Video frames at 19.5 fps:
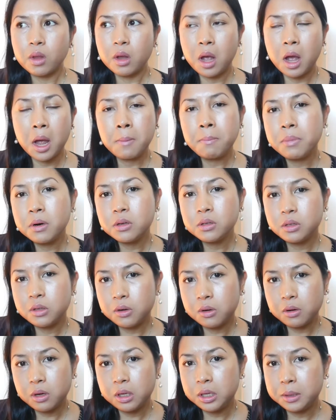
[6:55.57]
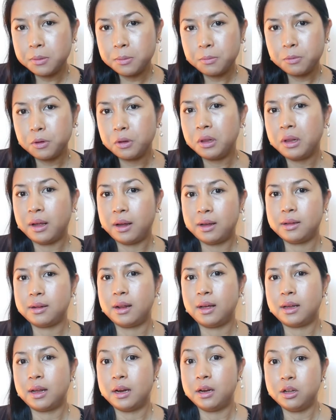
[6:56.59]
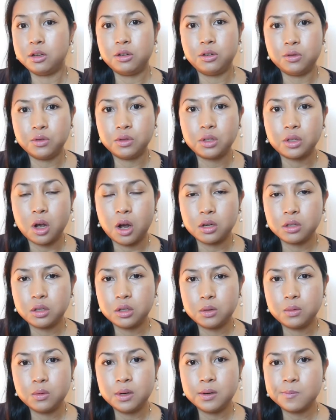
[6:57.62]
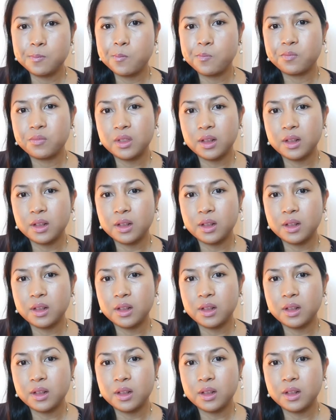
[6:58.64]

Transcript: I personally would like additional sauce to it,